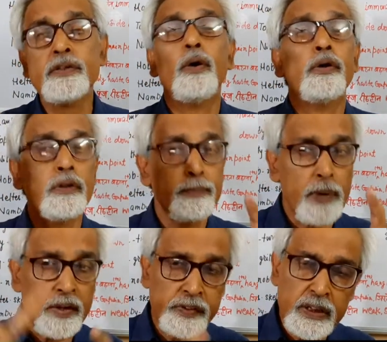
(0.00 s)
or the
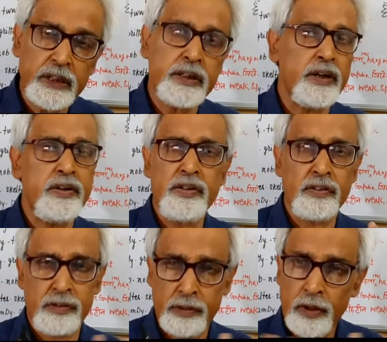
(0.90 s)
passing authorities,
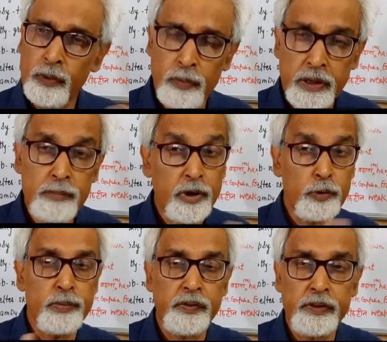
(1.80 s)
whatever you
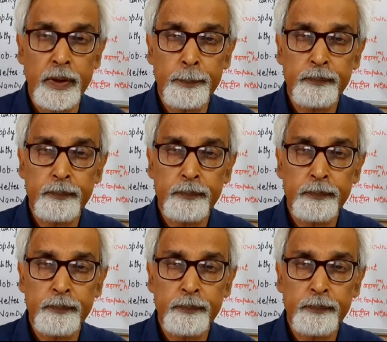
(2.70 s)
may say.